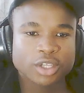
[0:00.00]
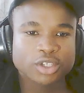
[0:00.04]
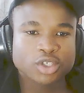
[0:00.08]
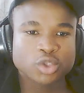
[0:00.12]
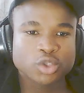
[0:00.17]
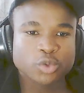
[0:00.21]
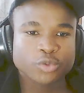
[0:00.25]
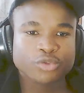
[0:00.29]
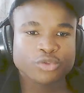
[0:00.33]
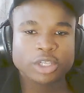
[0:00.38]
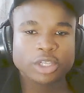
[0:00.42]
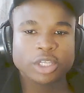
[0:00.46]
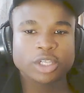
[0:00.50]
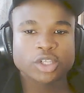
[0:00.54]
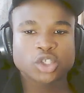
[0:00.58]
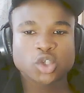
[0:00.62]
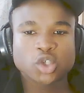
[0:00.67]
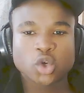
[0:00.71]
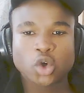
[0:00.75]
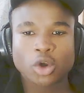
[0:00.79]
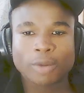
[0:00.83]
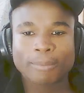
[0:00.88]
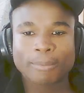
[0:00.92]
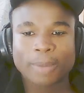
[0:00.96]
to feed it
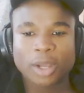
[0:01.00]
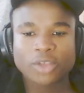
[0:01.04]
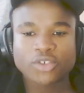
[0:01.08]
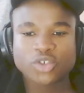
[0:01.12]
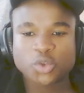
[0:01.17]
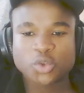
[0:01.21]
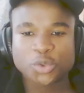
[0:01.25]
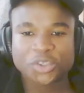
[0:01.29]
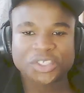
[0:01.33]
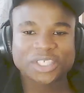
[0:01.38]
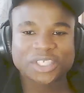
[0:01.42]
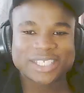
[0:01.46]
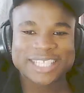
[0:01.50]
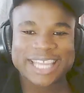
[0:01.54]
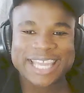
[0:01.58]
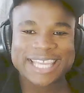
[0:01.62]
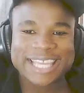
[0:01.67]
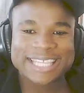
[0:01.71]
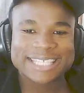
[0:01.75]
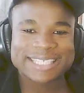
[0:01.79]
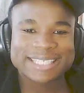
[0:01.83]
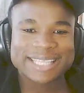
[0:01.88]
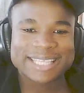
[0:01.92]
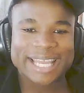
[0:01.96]
to a monstrous
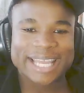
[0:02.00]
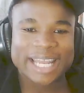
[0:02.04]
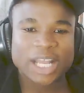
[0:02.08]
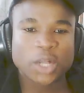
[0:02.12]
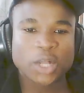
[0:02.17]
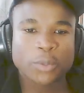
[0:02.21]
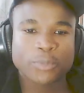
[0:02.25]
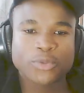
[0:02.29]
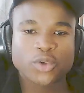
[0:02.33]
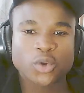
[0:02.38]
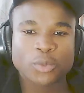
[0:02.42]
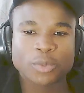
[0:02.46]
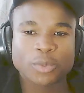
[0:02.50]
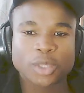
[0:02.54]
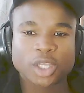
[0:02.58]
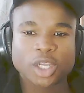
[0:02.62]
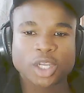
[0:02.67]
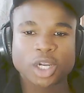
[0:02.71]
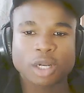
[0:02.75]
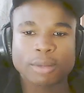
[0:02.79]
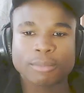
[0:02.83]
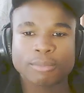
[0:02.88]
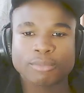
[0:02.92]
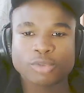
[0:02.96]
snake that helps her
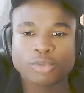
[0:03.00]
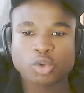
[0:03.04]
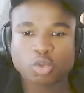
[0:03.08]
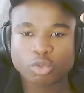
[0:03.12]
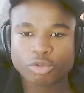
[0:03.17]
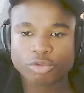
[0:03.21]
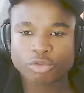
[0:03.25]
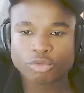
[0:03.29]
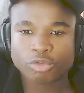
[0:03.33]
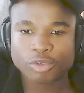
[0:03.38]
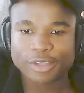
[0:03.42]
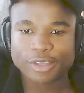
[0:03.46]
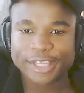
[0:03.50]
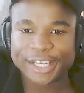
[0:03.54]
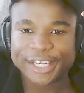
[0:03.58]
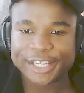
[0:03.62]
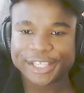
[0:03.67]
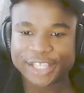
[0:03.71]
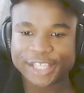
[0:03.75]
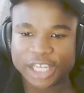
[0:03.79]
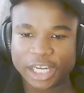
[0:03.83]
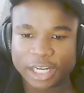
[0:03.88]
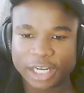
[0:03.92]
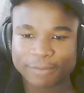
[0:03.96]
become youthful
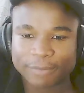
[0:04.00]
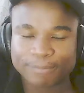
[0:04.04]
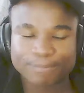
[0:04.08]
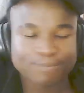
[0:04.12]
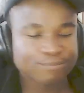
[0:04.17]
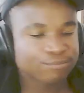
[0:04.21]
and young.